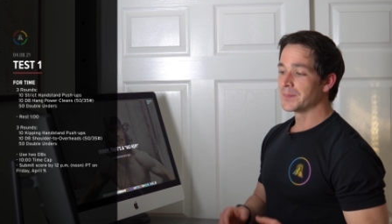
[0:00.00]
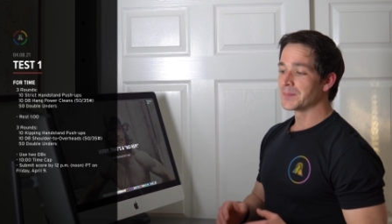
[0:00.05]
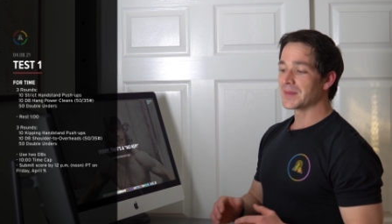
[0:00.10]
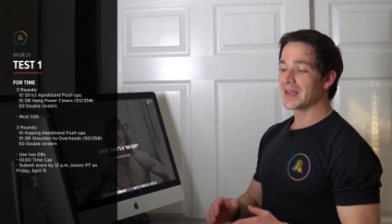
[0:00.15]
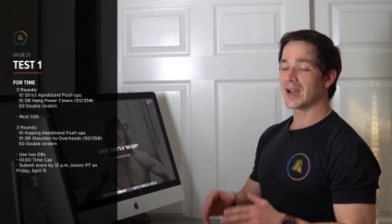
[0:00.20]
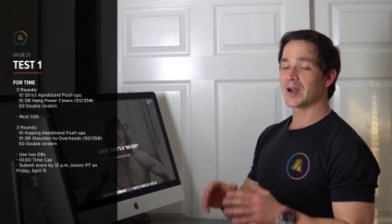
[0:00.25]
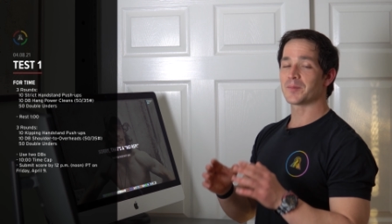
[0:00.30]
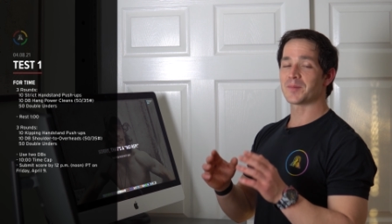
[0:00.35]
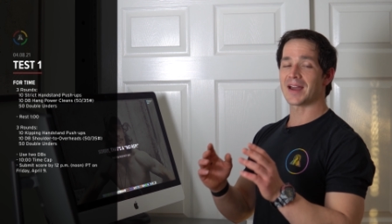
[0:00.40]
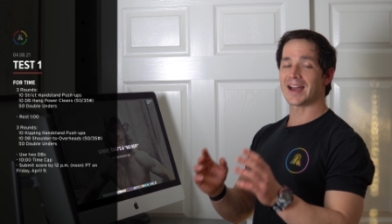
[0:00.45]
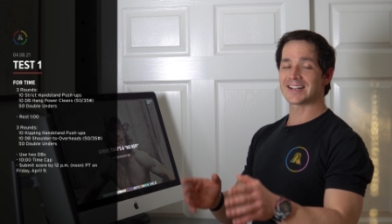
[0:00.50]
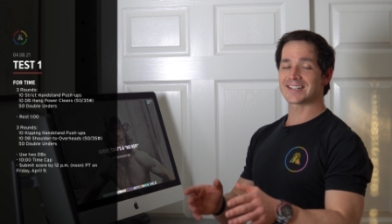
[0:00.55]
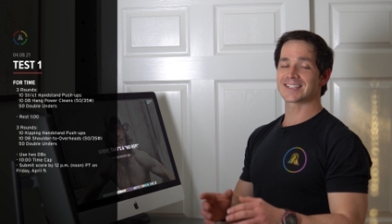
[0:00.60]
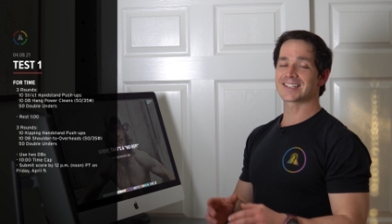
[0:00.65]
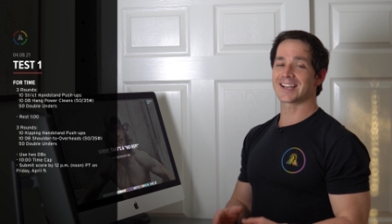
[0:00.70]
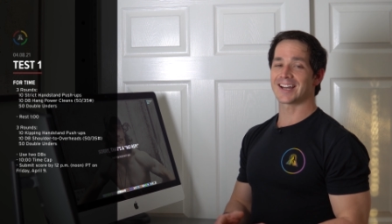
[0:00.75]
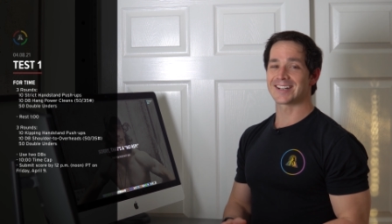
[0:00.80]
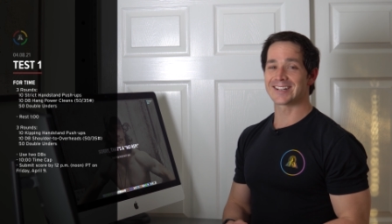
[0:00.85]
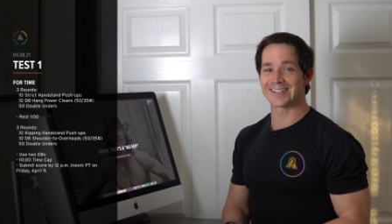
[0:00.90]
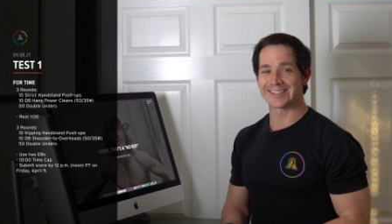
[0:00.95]
Now, I
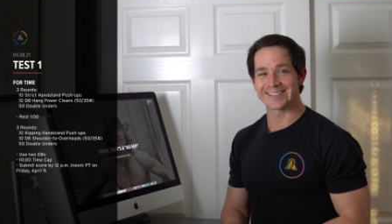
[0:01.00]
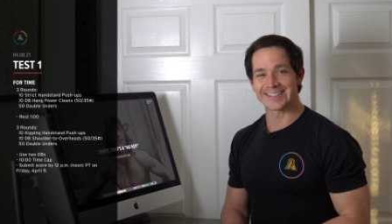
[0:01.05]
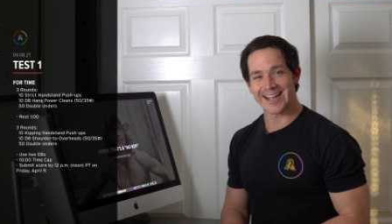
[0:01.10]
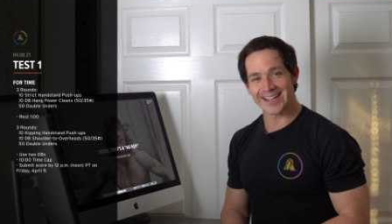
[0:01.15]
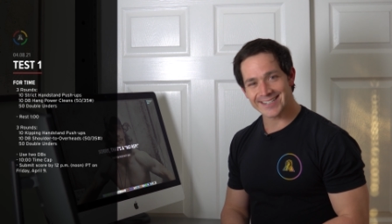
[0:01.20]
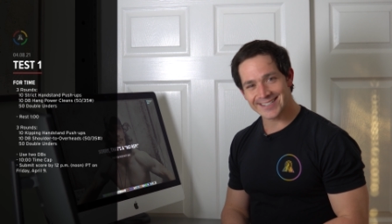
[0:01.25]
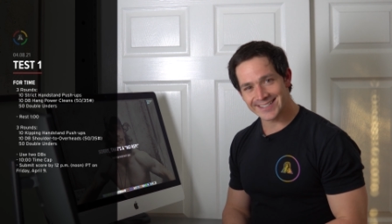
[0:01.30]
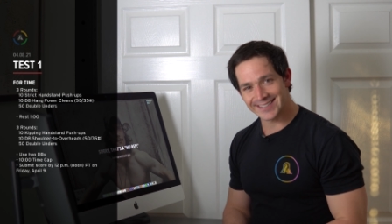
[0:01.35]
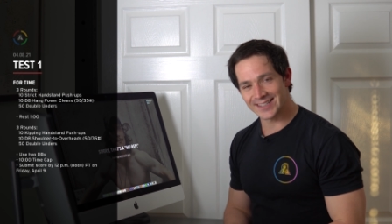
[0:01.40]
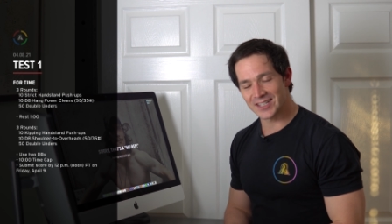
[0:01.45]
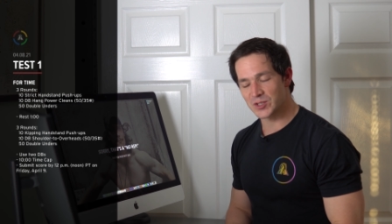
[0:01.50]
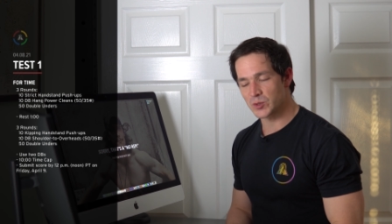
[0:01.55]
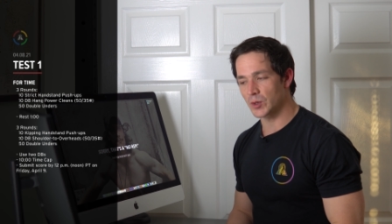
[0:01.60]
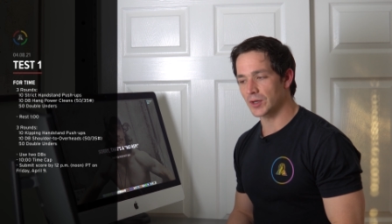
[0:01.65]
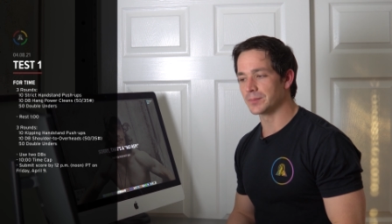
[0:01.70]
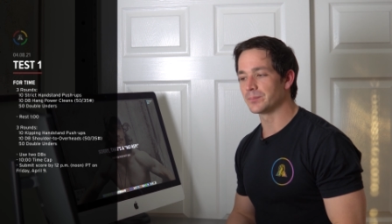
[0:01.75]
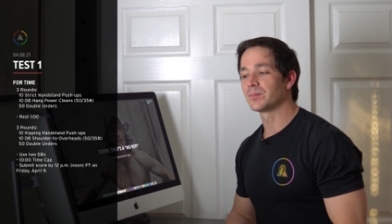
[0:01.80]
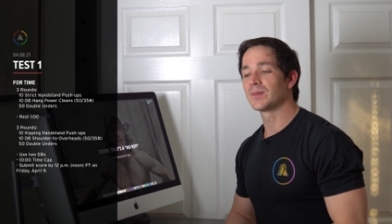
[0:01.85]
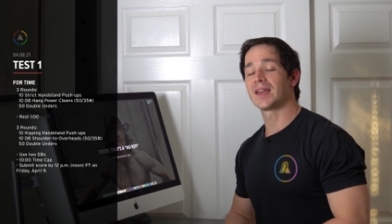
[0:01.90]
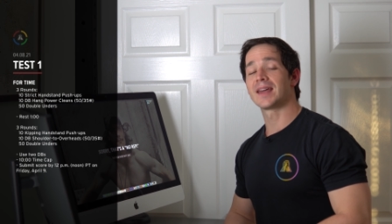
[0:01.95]
just got done testing this
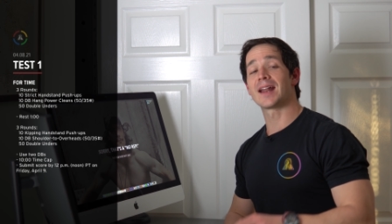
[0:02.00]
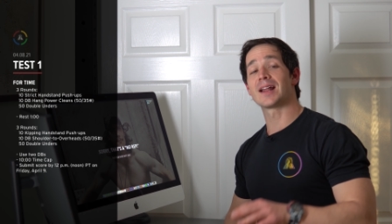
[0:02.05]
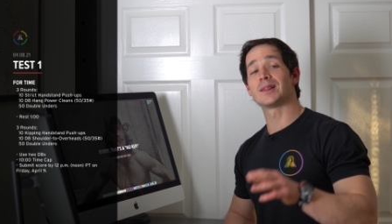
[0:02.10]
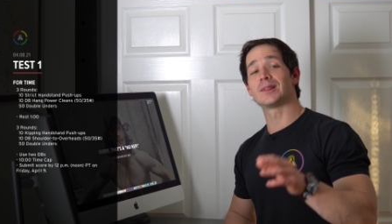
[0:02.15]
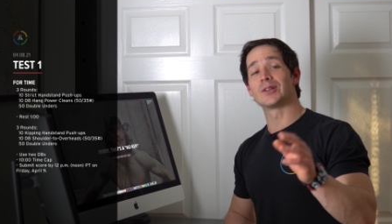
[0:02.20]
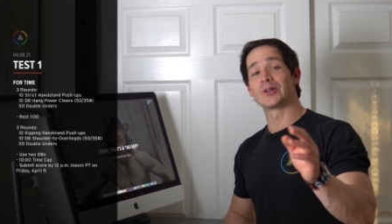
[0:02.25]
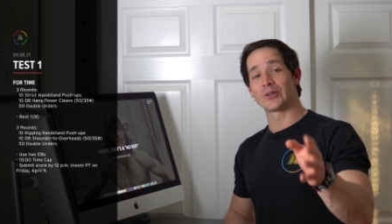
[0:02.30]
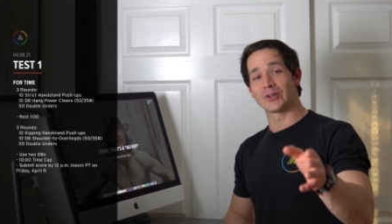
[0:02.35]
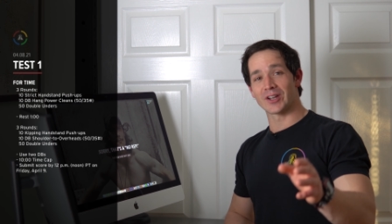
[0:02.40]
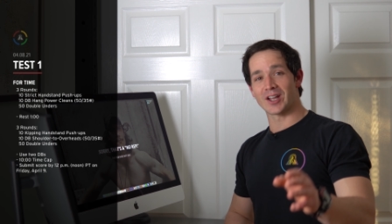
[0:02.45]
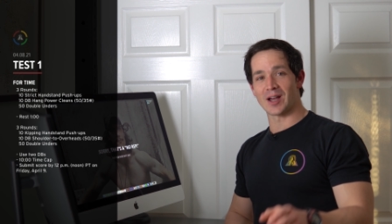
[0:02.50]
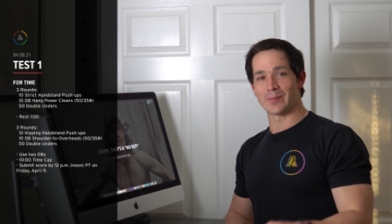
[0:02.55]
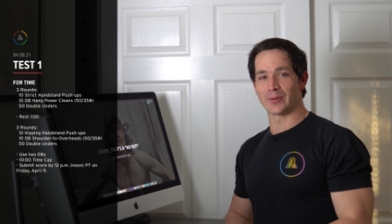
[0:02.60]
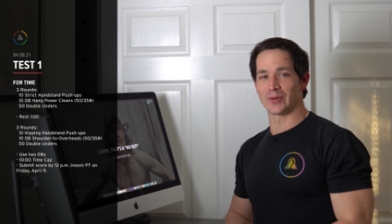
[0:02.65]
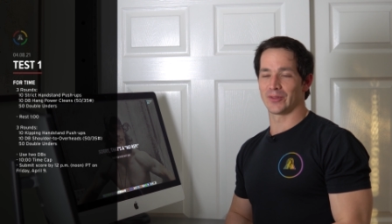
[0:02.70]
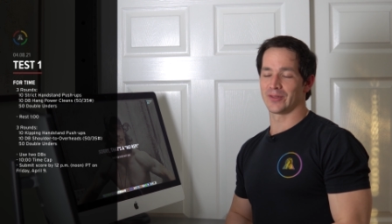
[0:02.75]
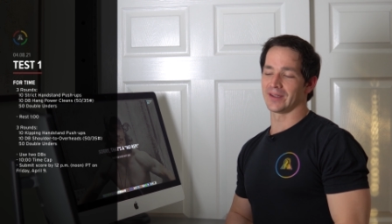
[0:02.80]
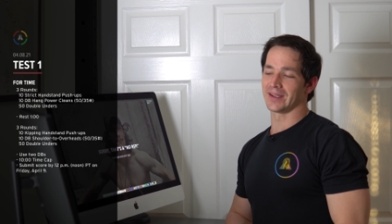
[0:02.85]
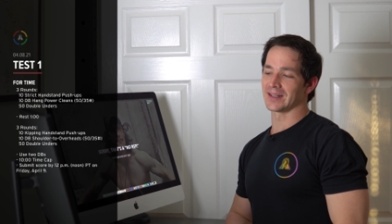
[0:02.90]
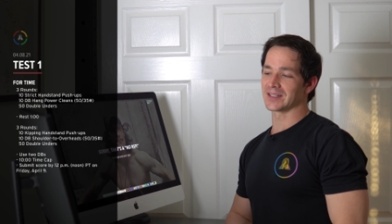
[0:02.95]
one and I learned a couple
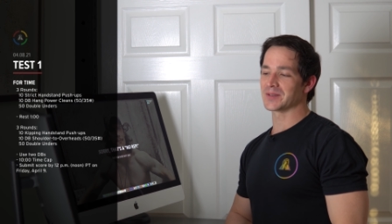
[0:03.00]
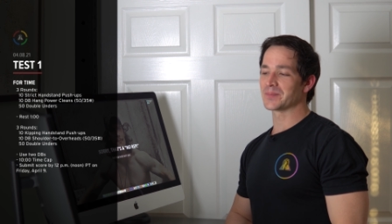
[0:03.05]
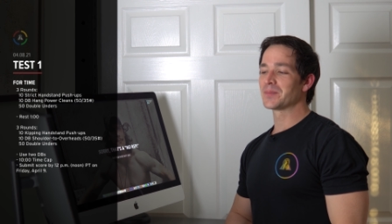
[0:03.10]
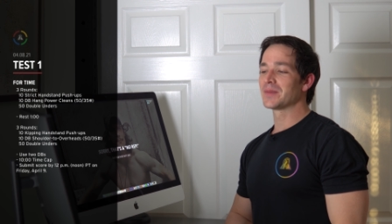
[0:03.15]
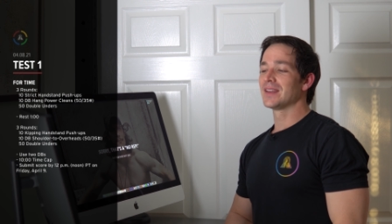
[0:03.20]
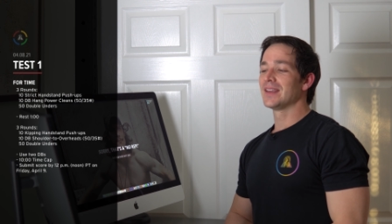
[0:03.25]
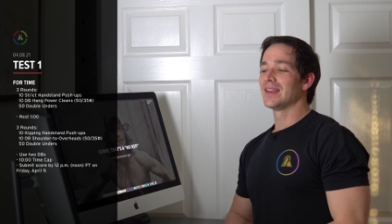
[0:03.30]
of things.